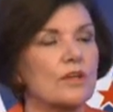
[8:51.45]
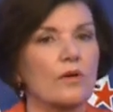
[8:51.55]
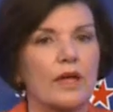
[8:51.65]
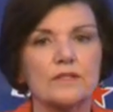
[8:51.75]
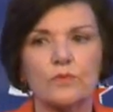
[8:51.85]

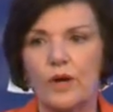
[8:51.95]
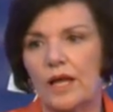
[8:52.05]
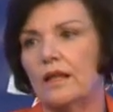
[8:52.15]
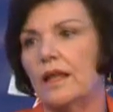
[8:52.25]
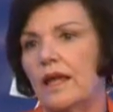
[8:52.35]
as
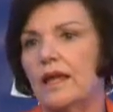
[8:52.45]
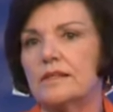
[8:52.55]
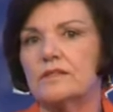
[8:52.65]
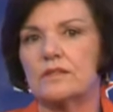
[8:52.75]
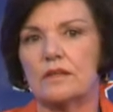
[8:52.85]
well
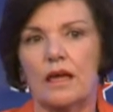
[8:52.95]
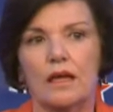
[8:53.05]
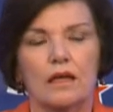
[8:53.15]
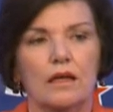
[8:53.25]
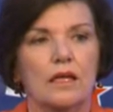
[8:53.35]
as
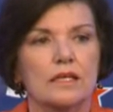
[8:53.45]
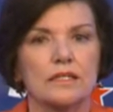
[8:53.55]
uh,